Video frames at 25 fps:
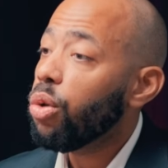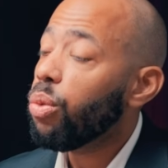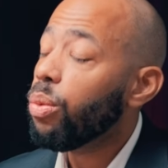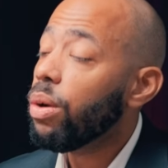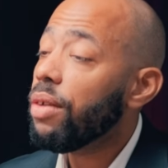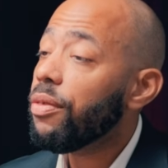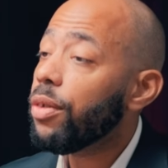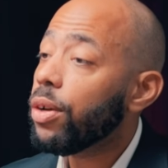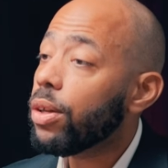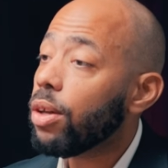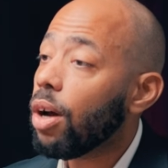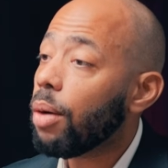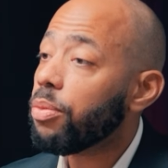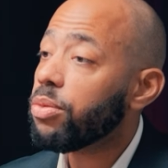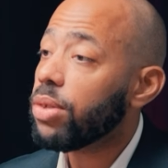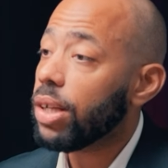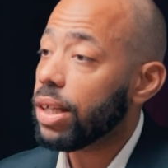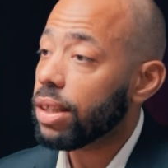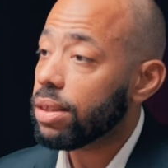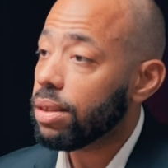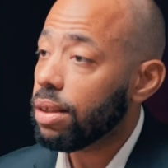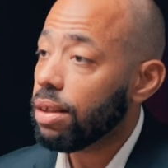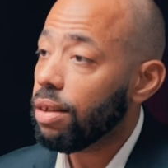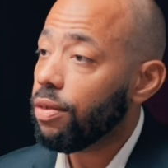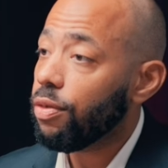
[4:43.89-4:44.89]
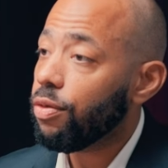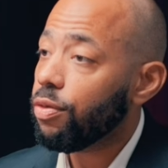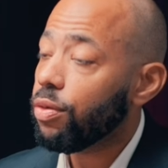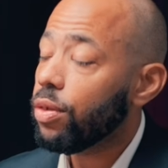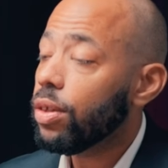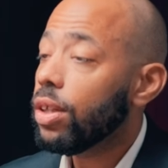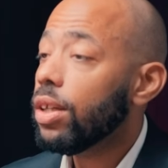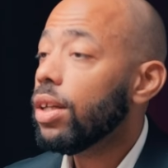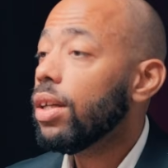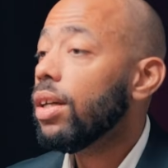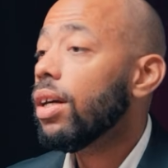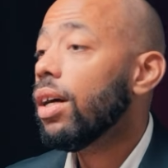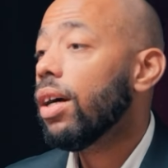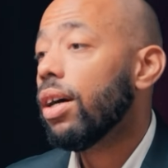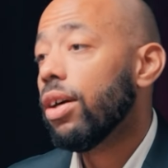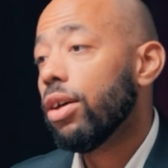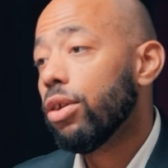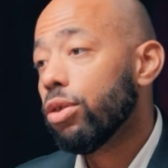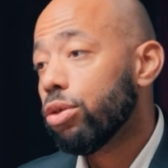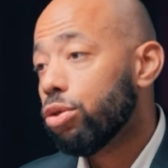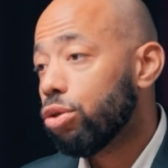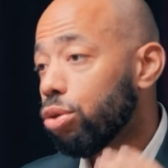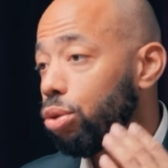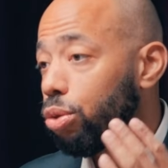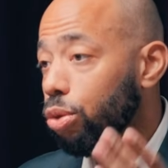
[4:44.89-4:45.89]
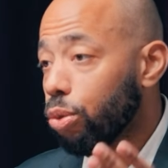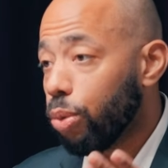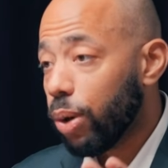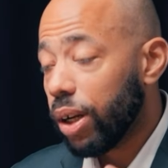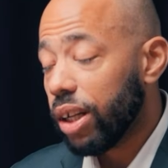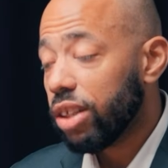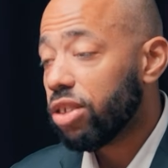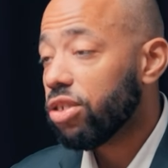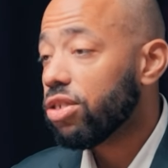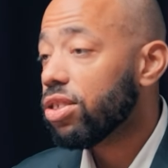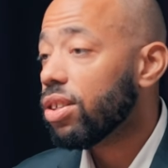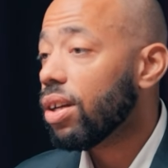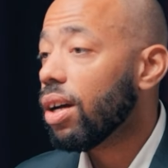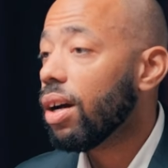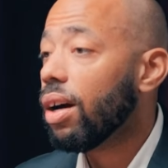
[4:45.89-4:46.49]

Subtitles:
with an objective to reach